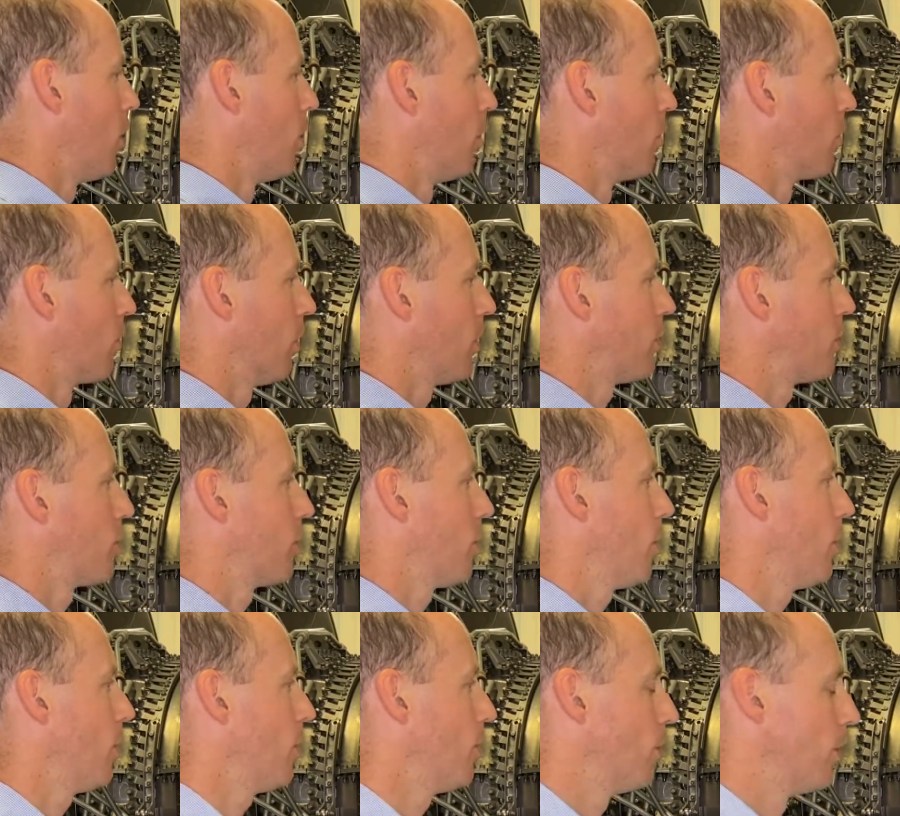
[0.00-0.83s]
So let's show
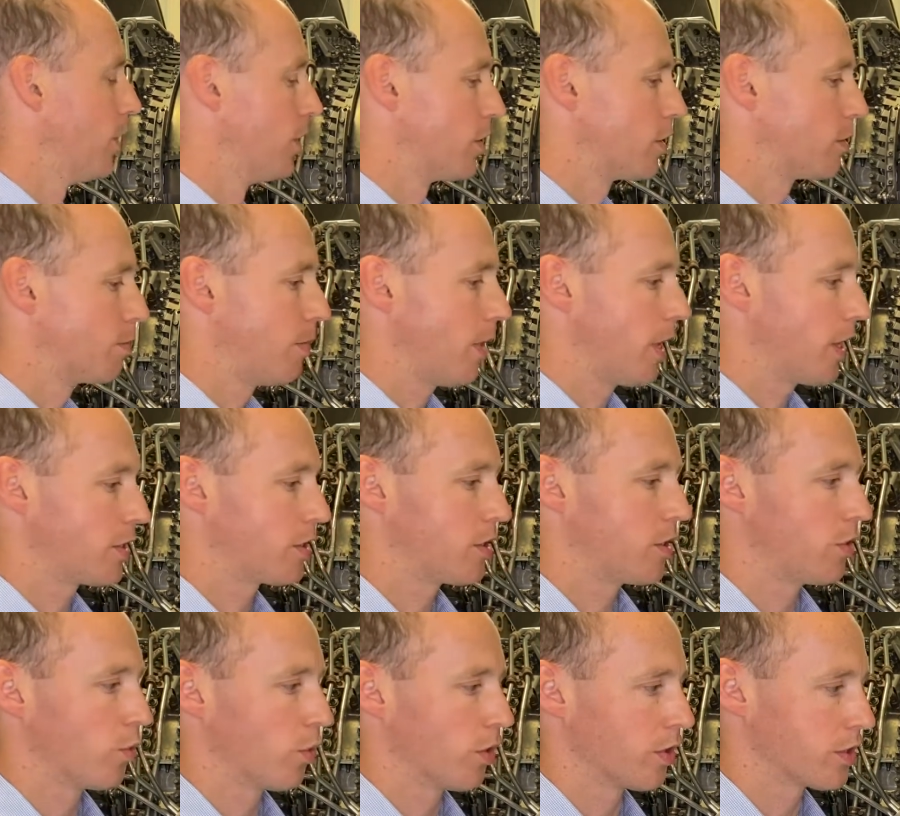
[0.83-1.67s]
you
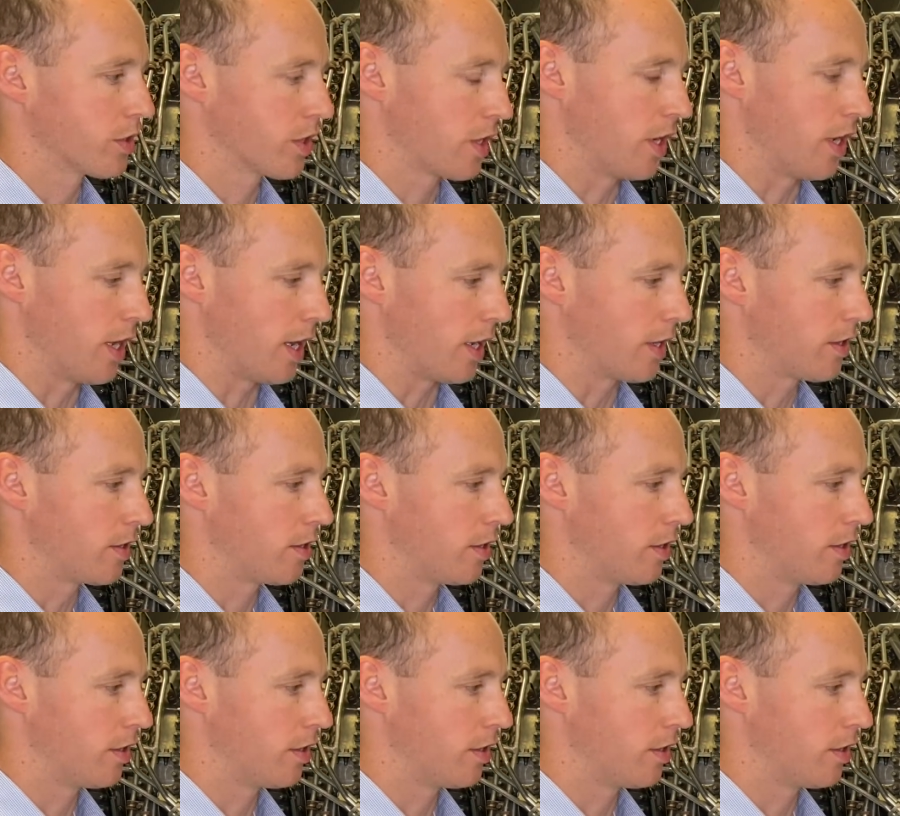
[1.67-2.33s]
InspectionWorks Connect.